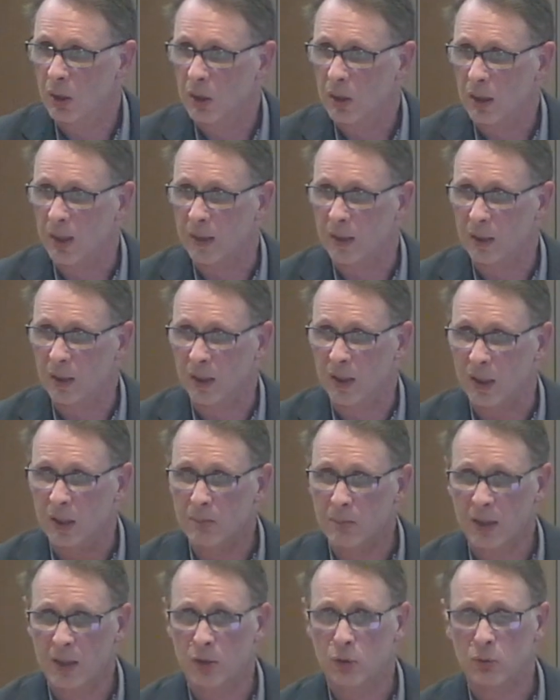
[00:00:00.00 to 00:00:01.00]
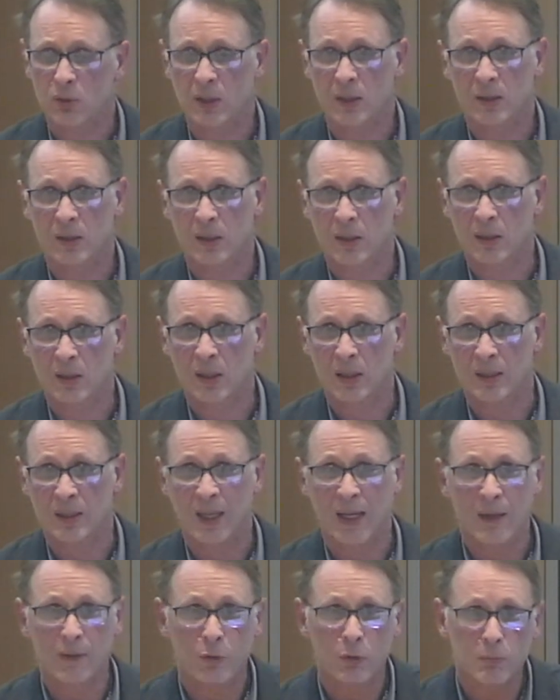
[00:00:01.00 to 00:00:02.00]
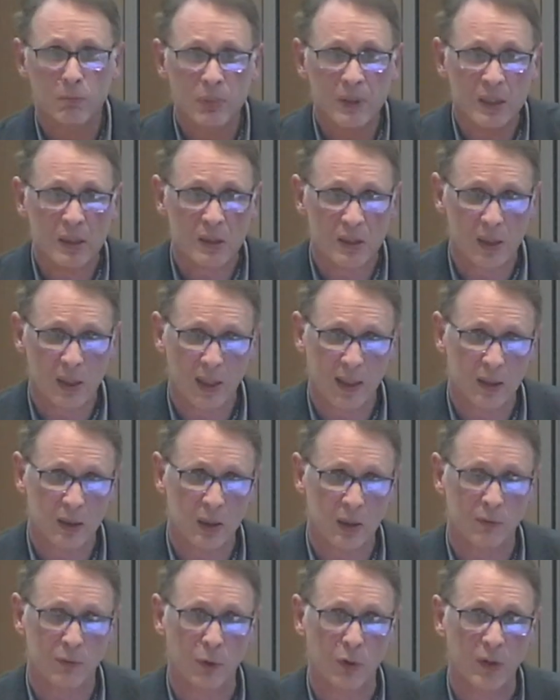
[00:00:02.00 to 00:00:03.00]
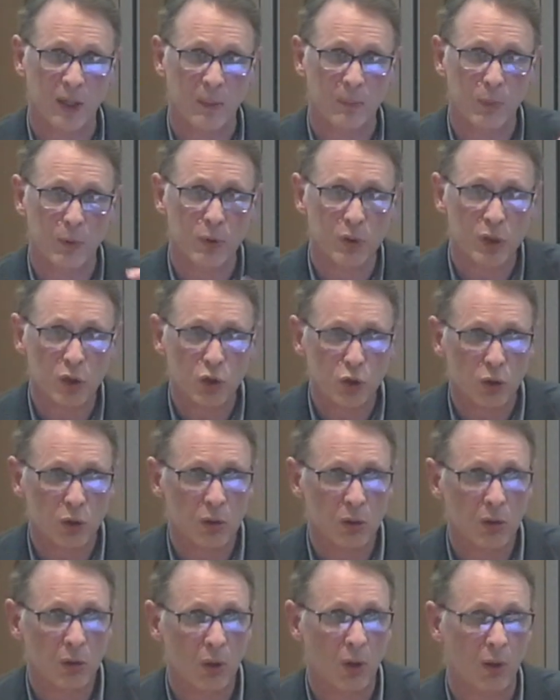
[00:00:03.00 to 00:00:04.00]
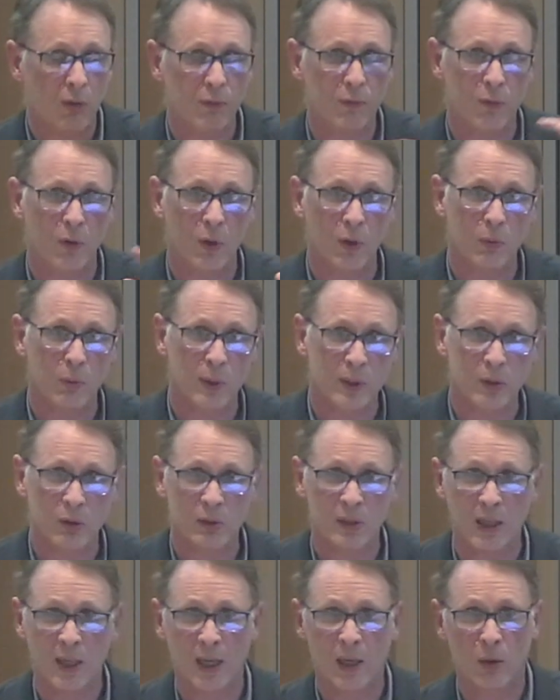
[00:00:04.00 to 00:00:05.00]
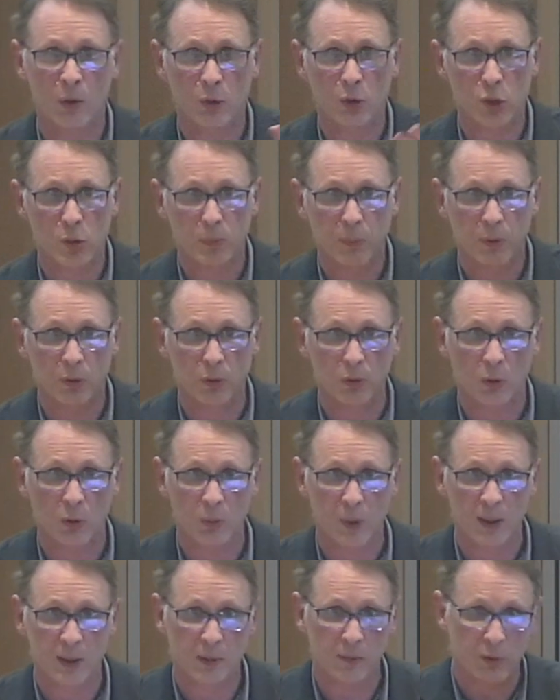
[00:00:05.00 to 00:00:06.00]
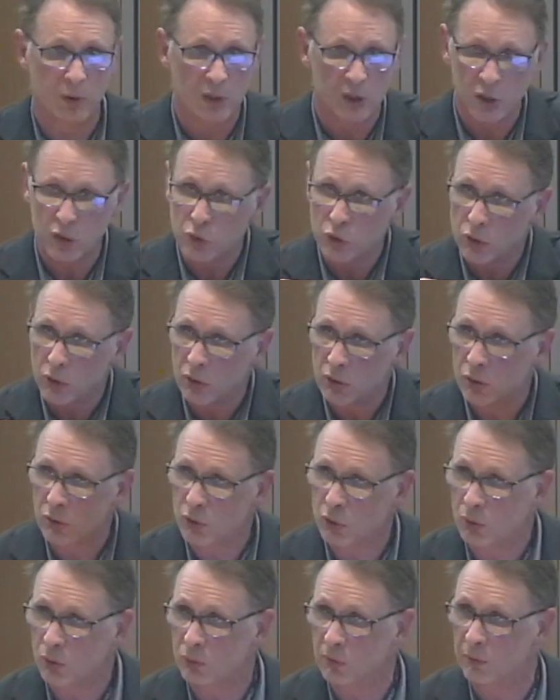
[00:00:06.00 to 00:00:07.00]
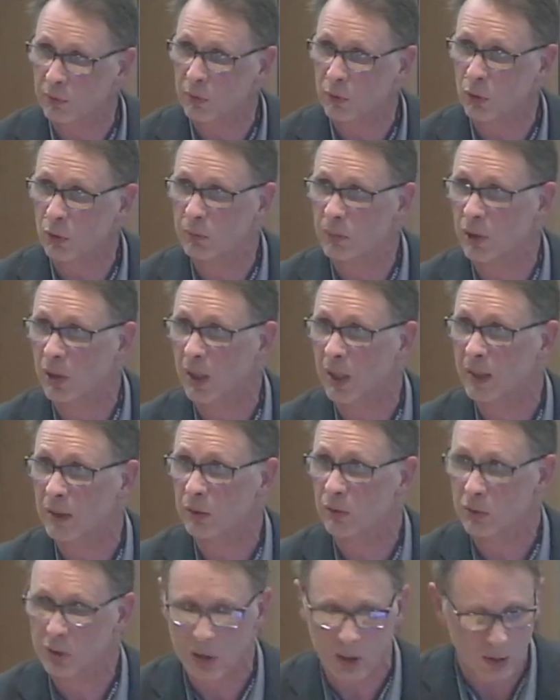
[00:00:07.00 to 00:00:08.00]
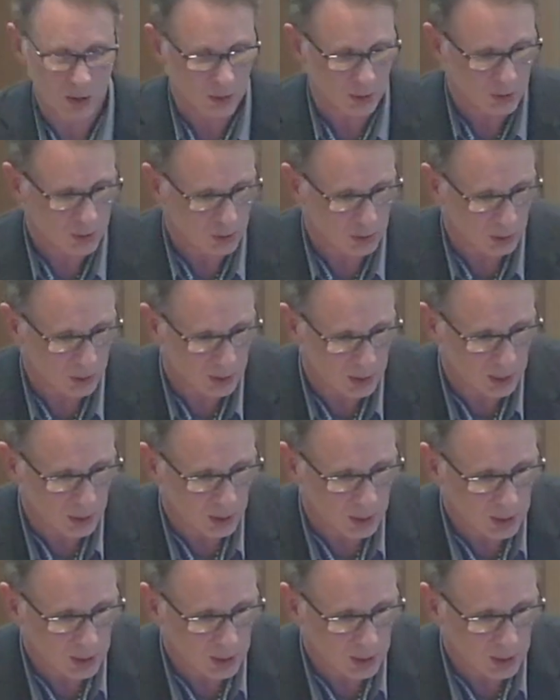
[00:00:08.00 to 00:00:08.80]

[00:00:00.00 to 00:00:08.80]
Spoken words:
I remind you that they haven't been selected for their position or for whether they are hotspot or whatever. It is just a sort of global agnostic clustering.